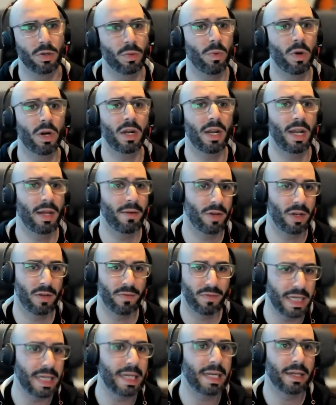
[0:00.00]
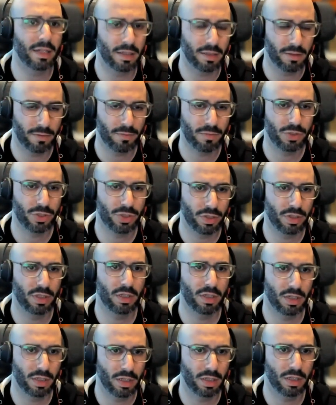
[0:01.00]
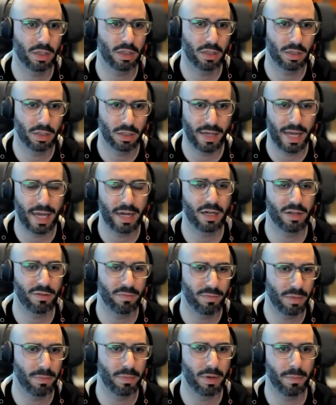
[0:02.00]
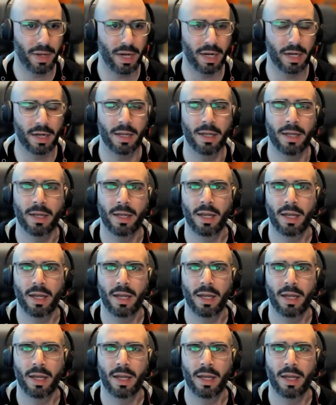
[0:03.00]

to what level of detail should the narrative be prepared?